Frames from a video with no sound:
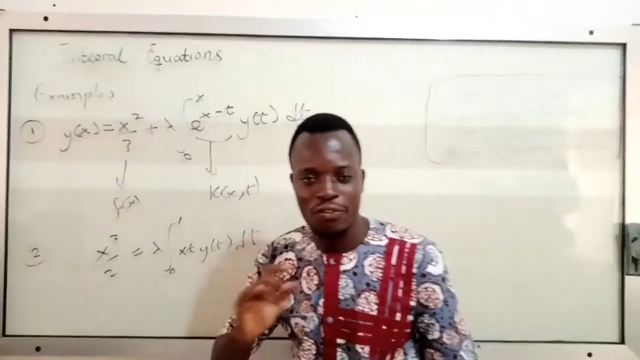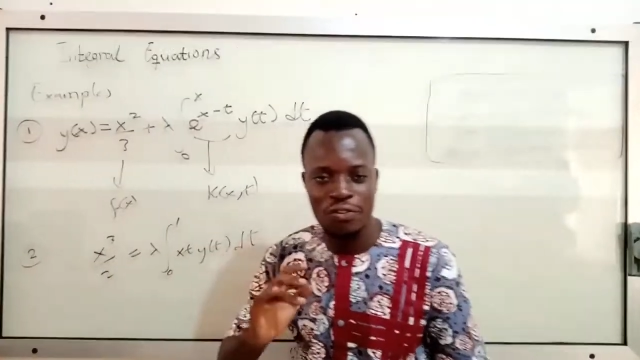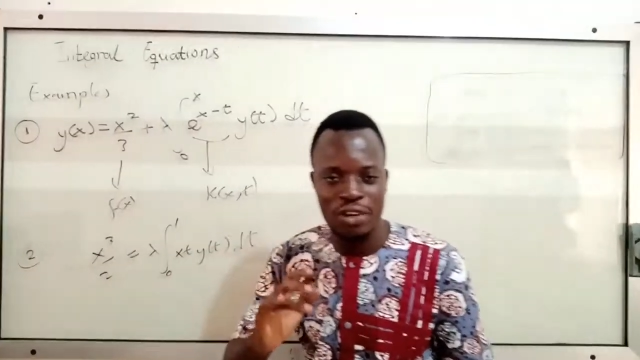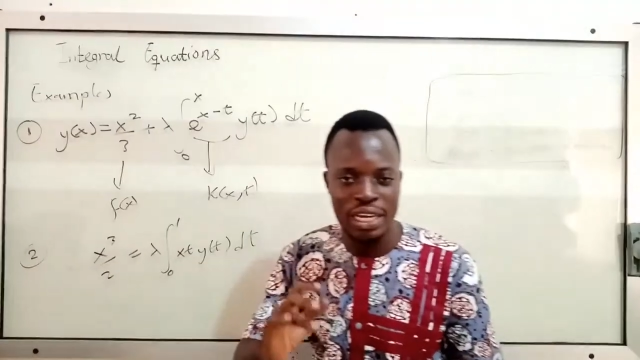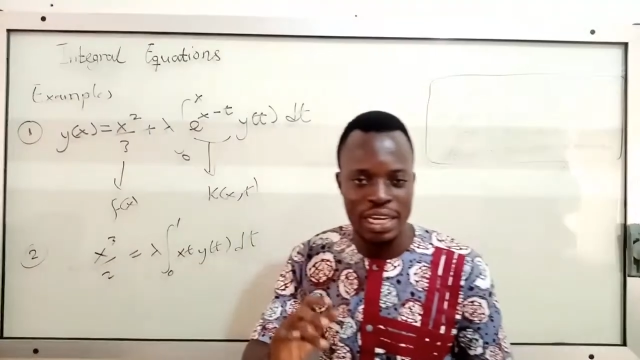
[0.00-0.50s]

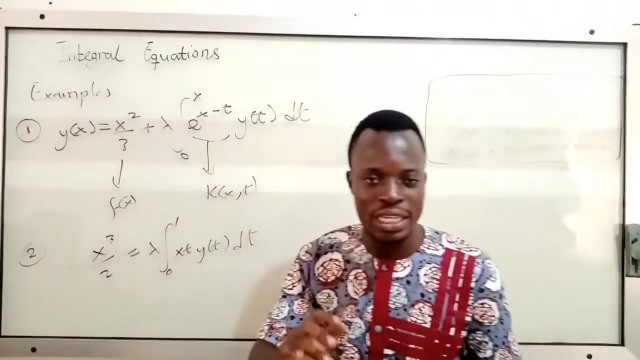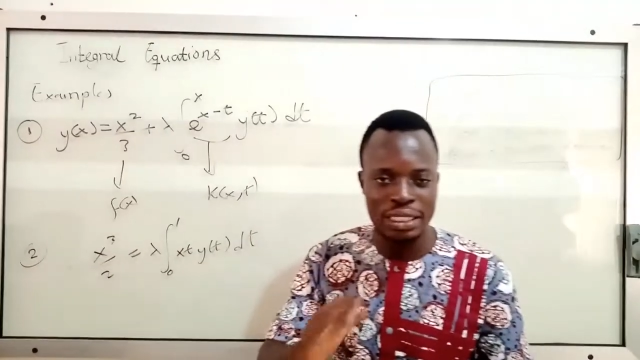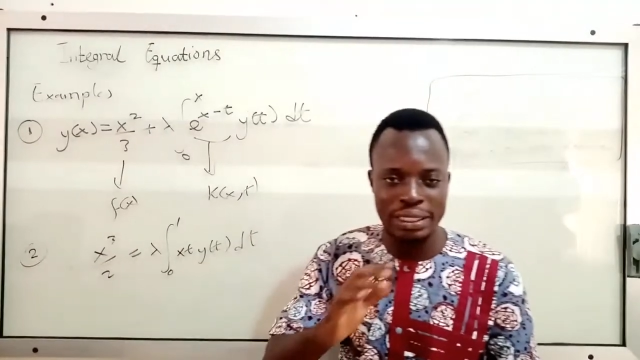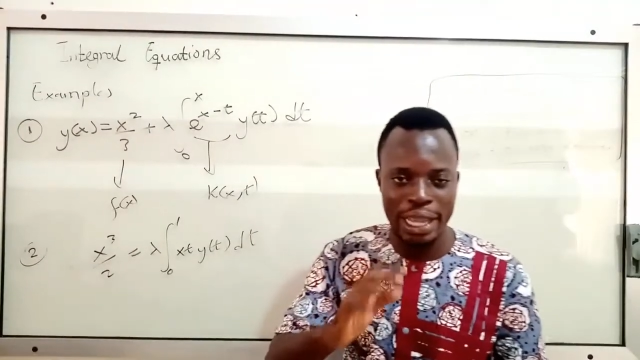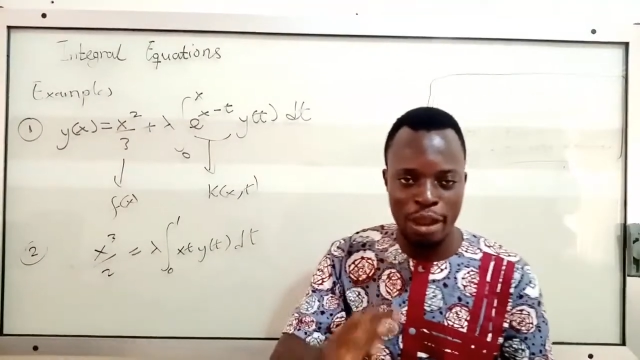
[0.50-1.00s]
free
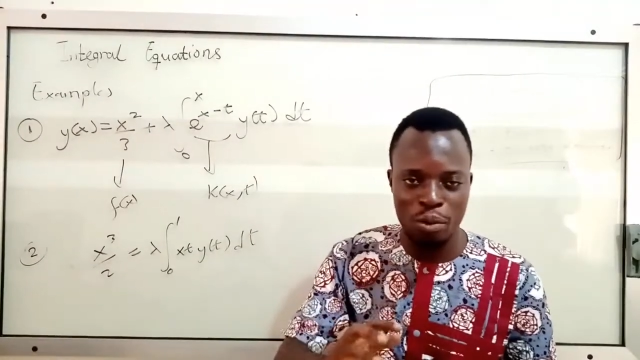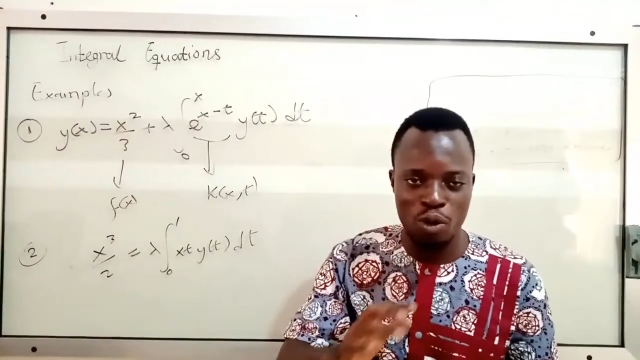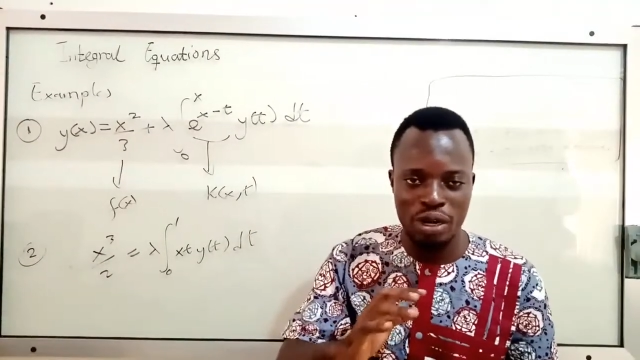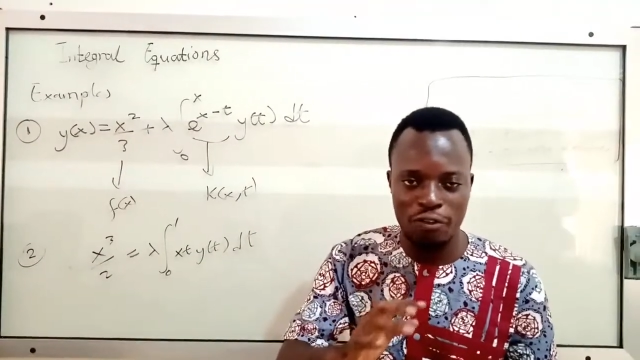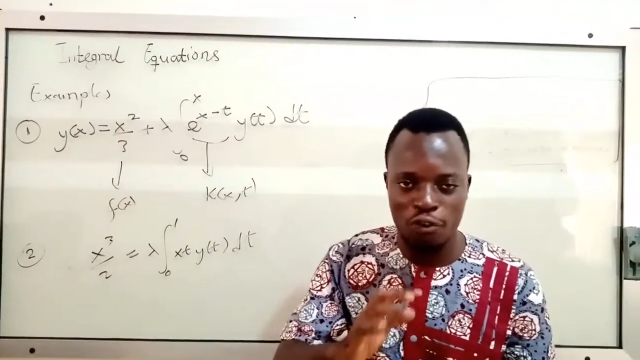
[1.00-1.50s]
term
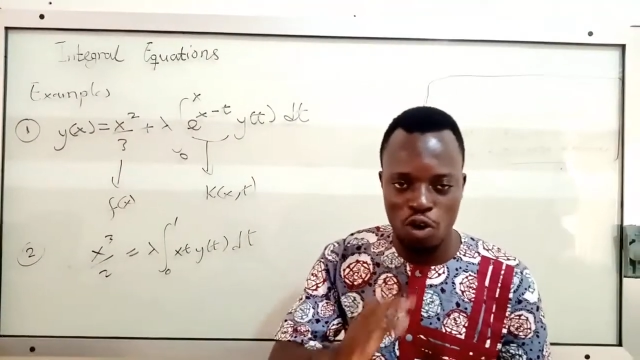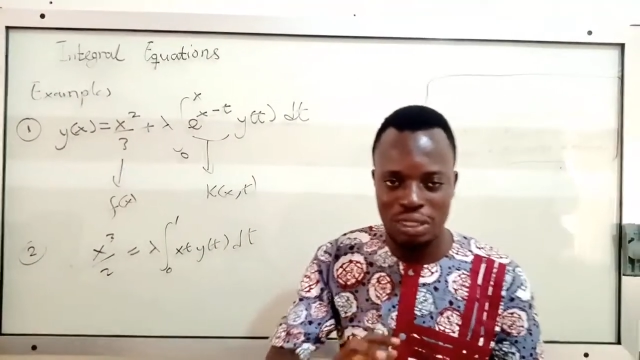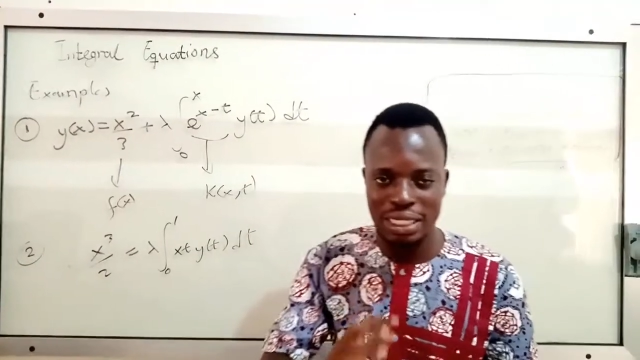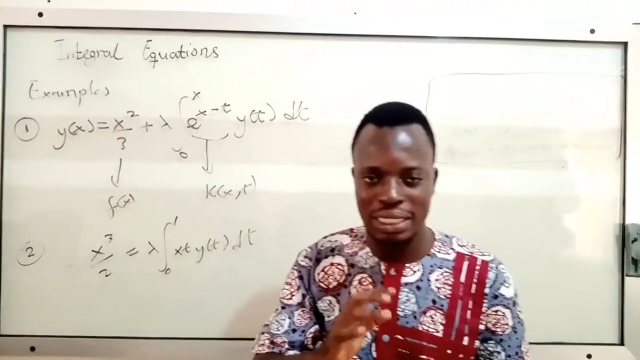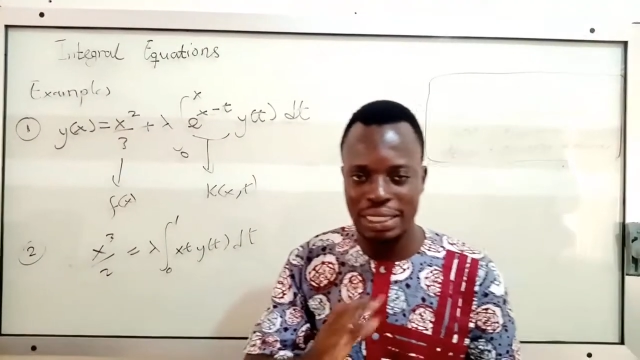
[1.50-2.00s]
or the
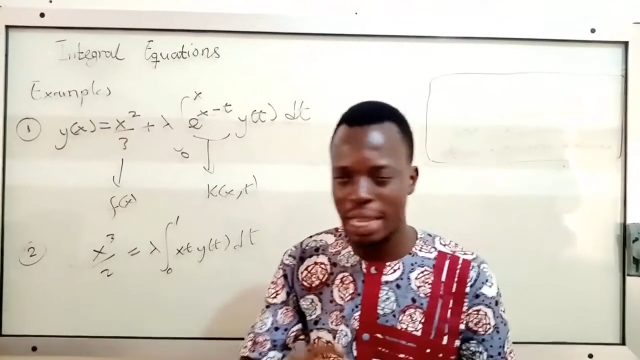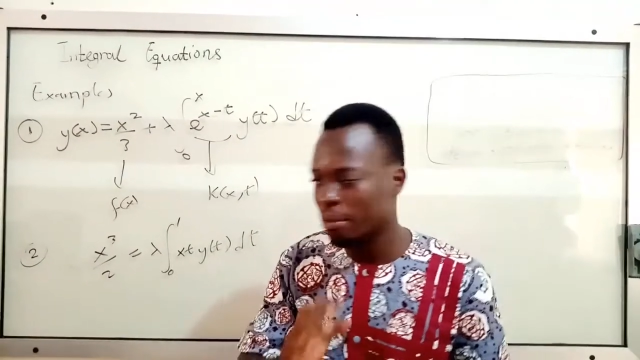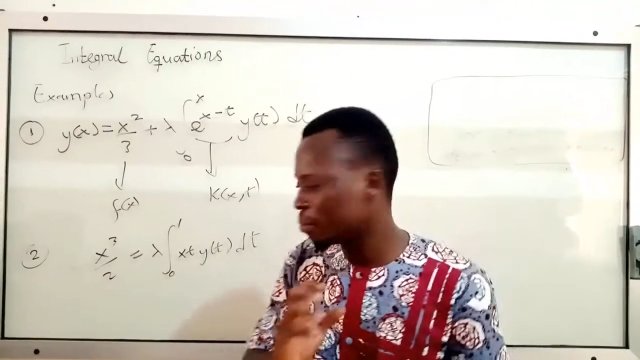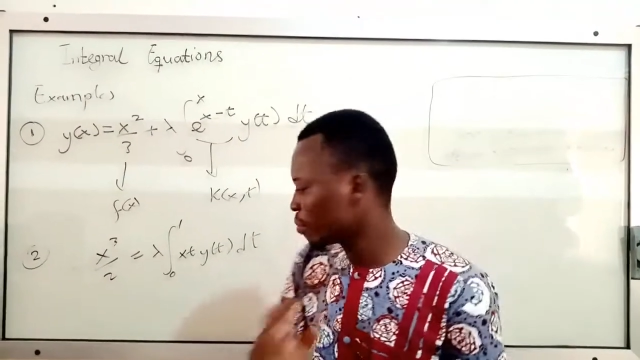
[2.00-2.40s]
forcing term.